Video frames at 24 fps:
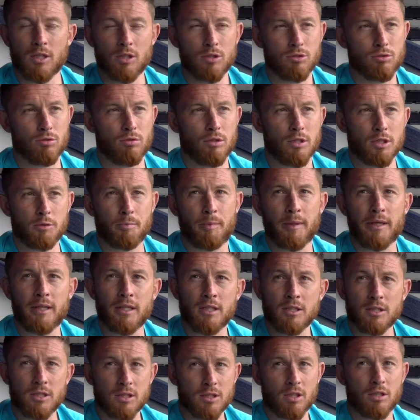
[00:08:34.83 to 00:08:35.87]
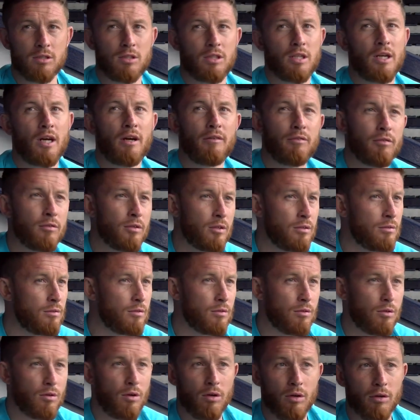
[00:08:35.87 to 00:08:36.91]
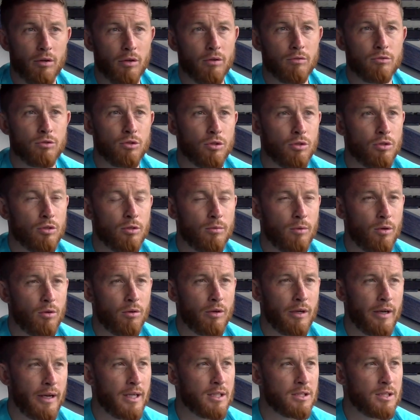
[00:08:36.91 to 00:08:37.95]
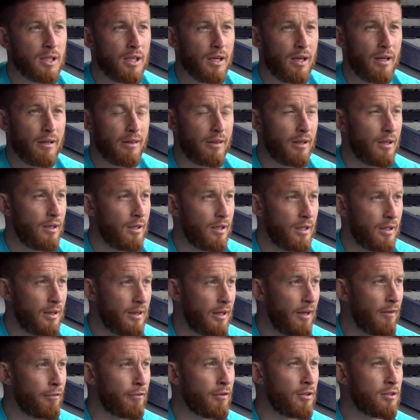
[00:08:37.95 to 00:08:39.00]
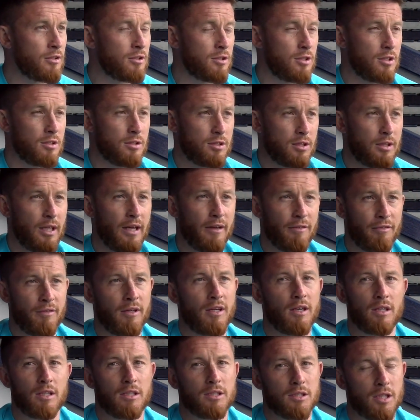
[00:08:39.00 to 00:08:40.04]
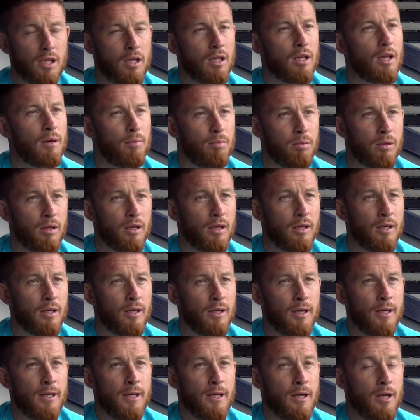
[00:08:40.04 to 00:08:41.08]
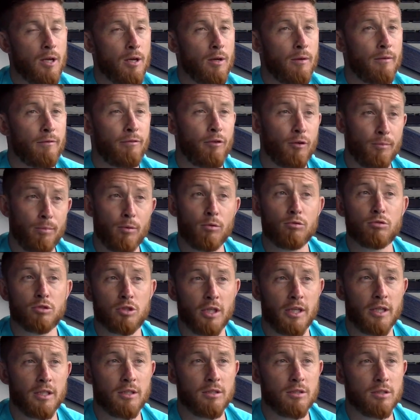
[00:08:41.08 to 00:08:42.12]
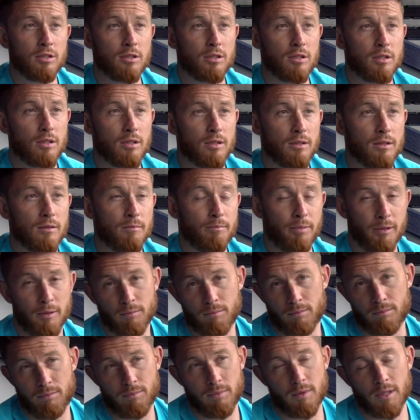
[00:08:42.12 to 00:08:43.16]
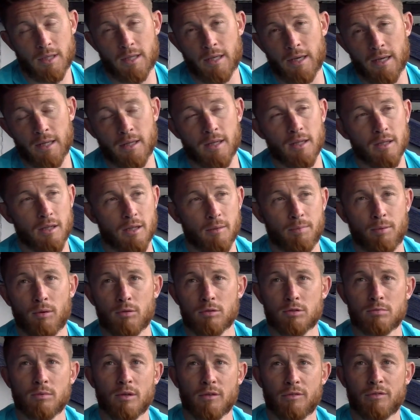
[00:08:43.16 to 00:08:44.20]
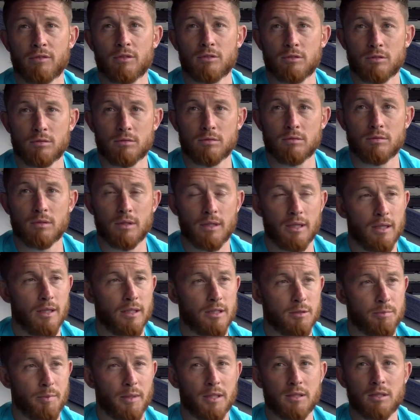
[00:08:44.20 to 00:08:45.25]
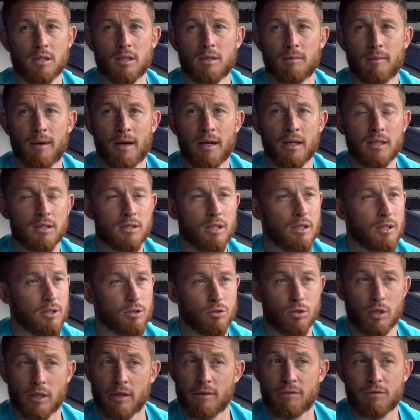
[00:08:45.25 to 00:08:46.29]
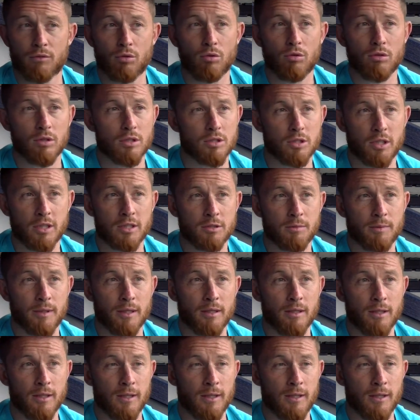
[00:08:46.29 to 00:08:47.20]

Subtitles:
So the experience he's had travelling all around Europe, all the rest of it, I think the difference is definitely the style of play. Football's changed, but the credit to Paul Smith and especially the manager is they've totally changed it.